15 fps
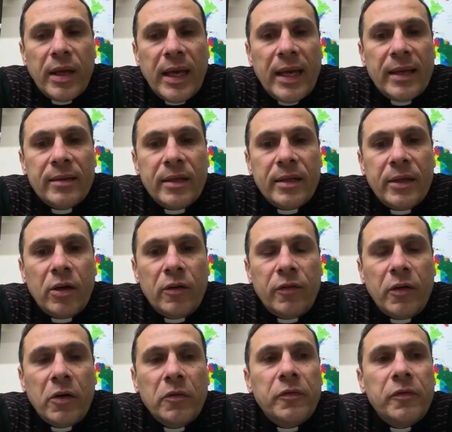and enough
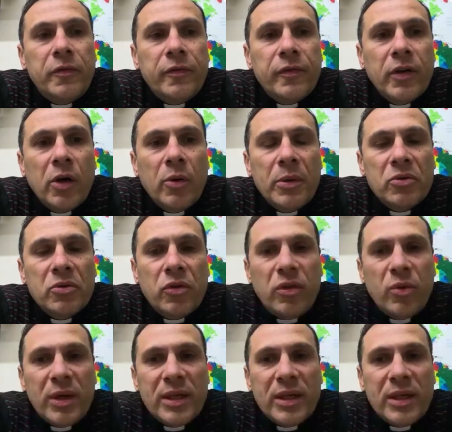of going to the